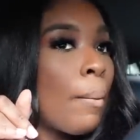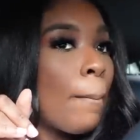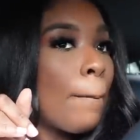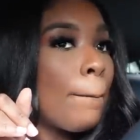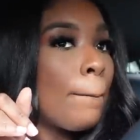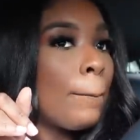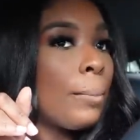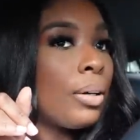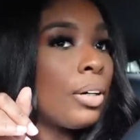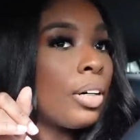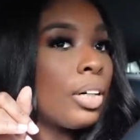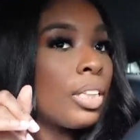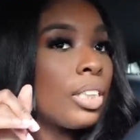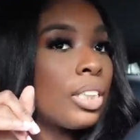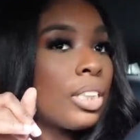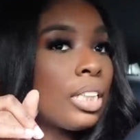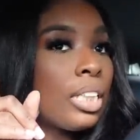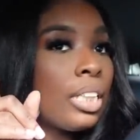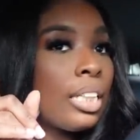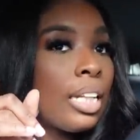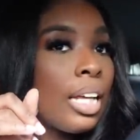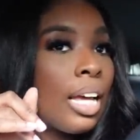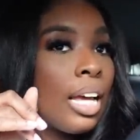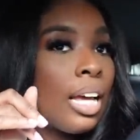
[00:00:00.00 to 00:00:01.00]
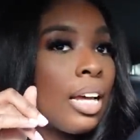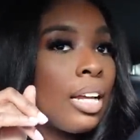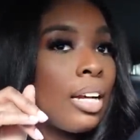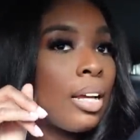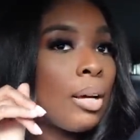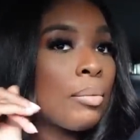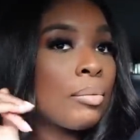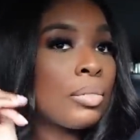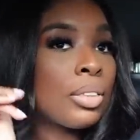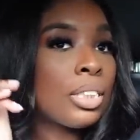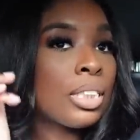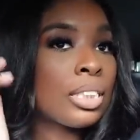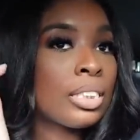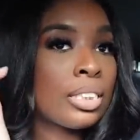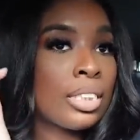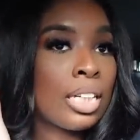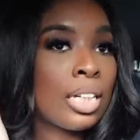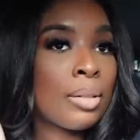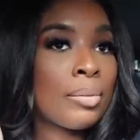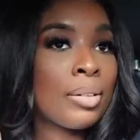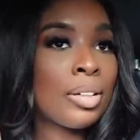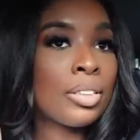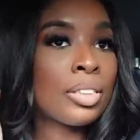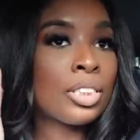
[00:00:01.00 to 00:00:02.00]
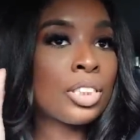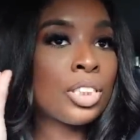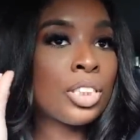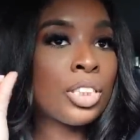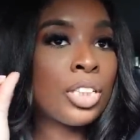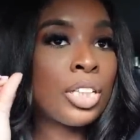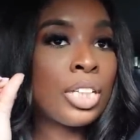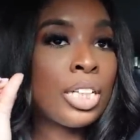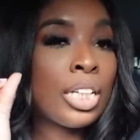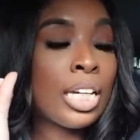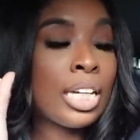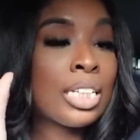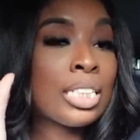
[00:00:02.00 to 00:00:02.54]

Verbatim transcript: but other than that, I'm really excited about this journey.